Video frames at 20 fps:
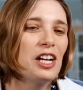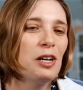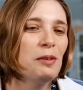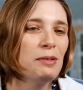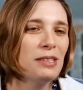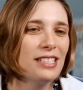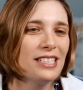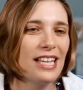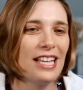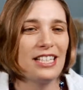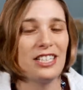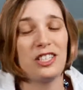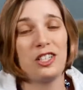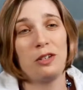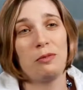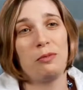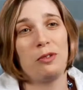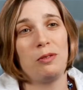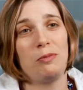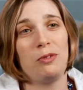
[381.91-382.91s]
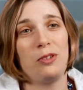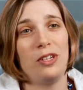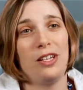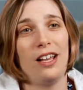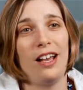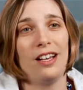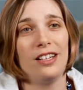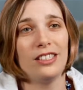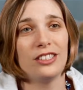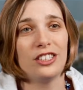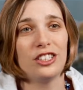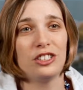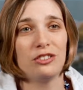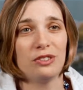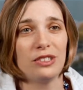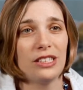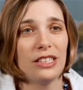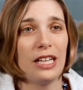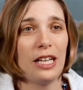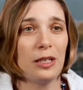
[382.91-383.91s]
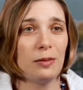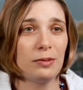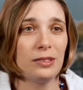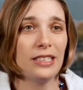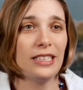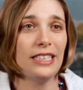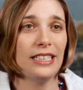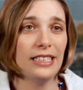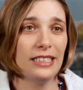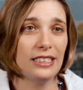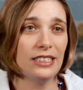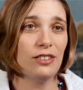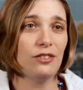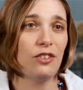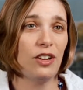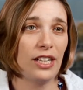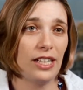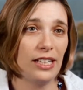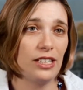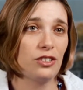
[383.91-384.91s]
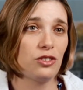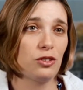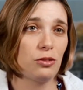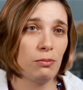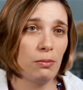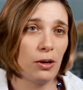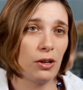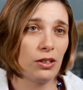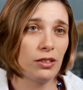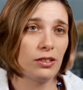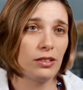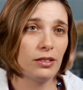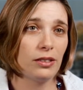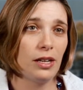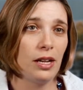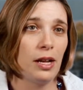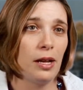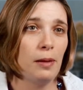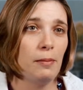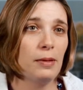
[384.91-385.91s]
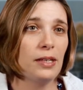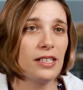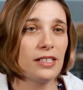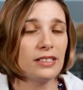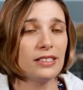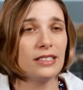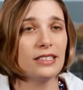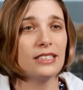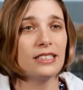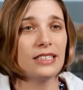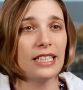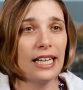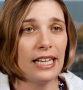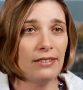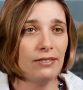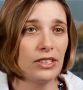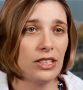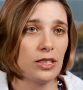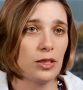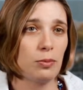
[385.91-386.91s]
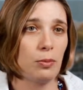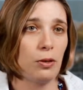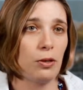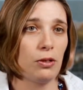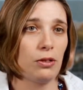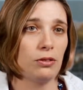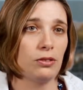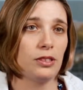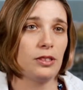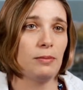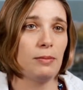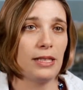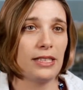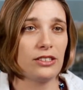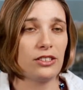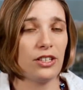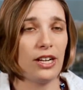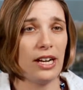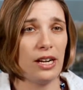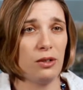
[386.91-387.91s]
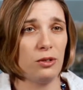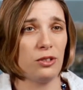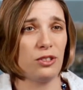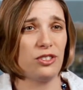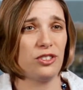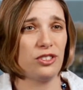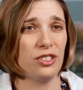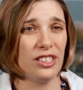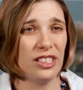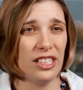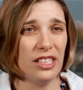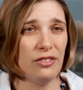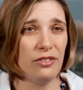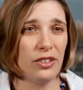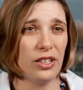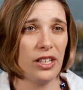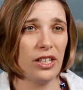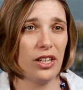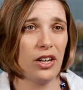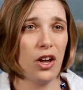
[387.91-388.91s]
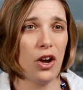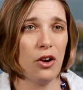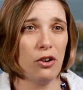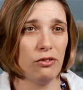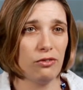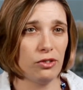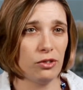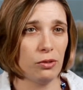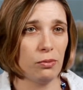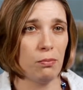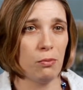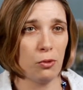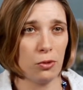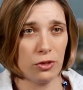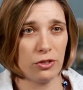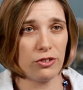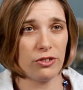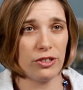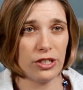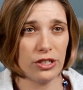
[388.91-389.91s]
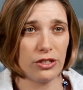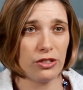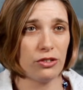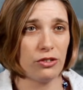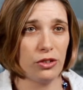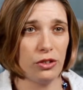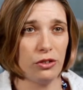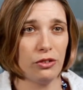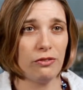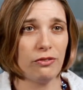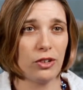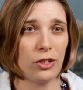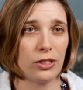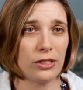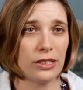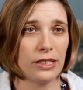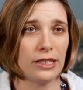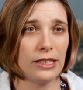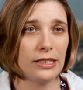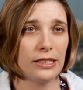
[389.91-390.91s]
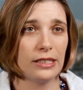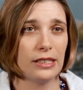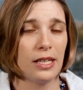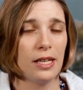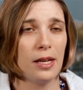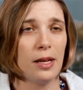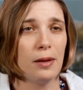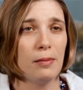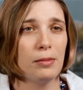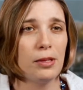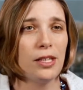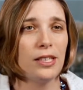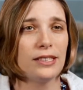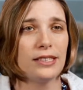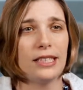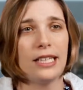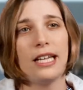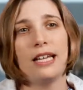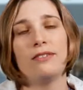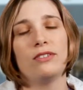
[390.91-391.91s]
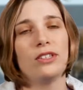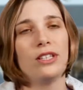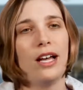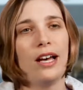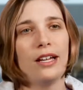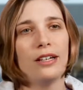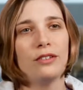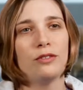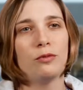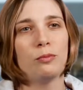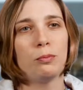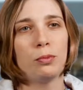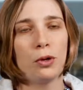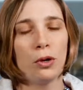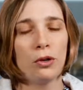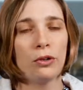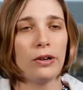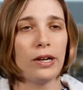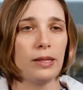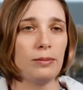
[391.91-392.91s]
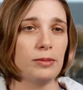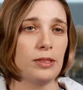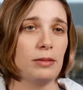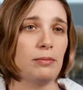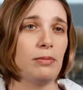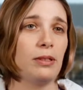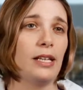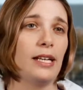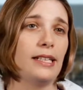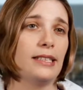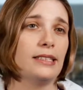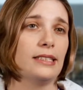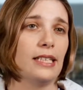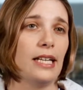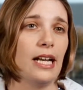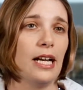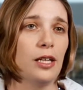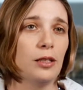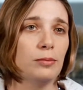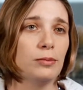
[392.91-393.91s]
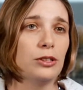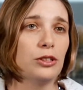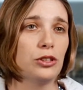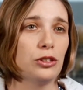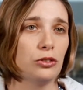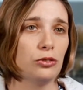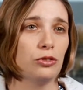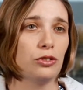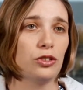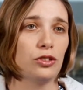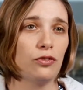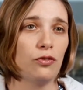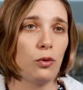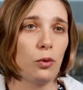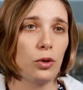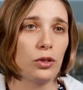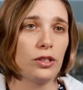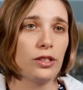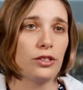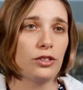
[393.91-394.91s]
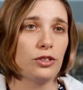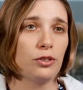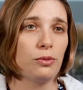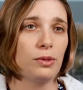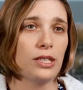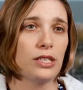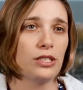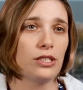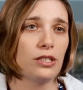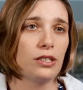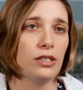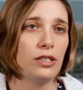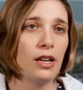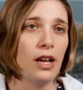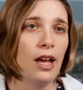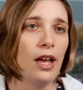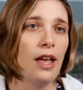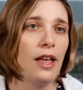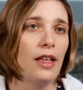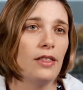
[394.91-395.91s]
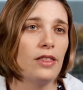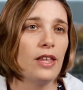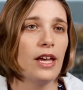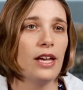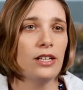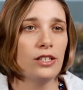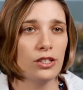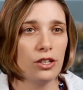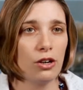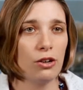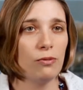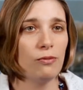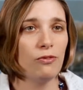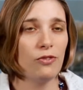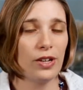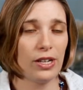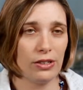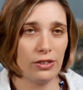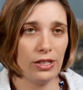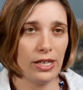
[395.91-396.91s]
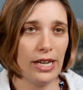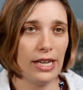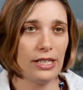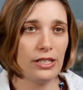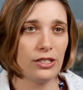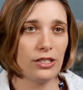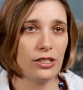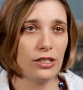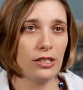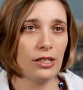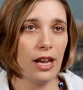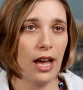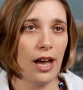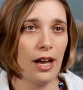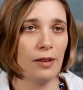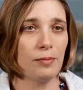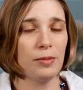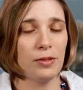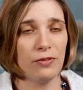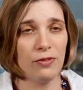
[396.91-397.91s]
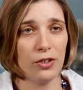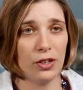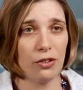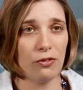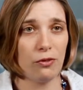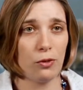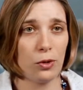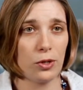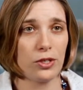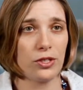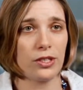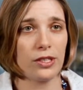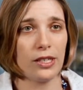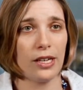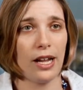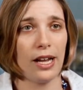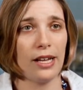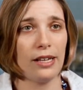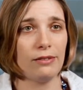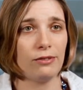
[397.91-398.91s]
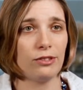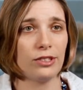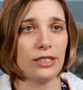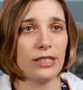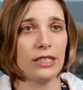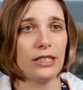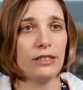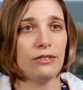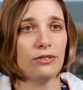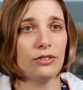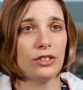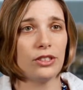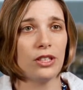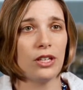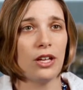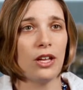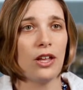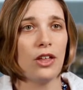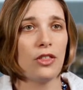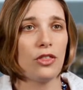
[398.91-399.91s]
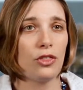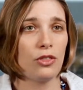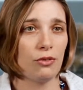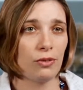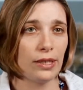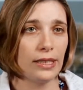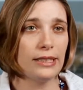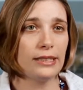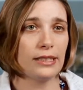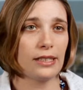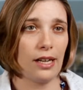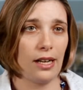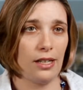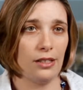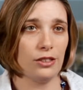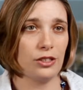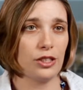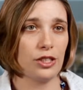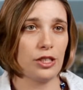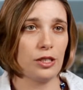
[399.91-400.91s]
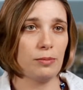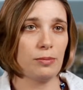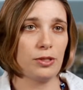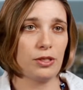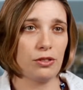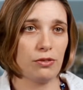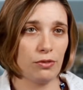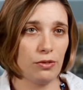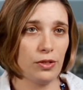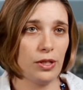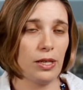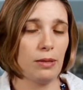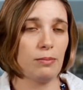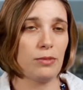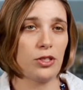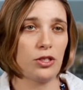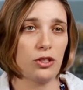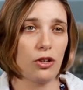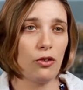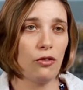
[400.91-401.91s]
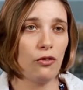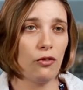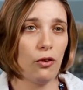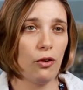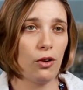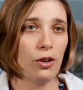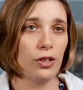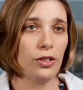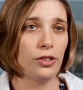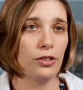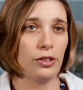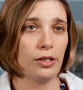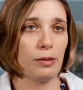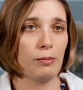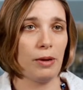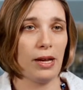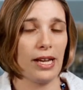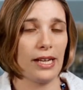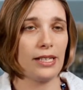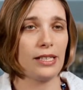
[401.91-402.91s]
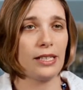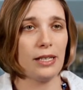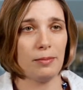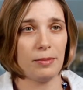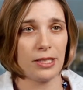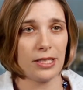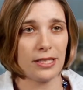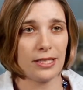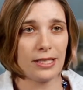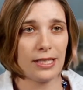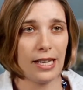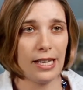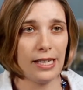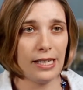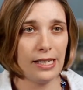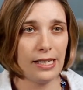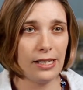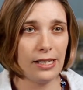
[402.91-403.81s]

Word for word: Coming to Edgecombe Community College has really helped to ease the financial burden because the savings per semester hour are significant over more traditional universities. Plus, they have a lot of programs in place that help students afford their tuition. The Edgecombe Foundation, I've been very fortunate. I have received three scholarships through them so far during my academic stay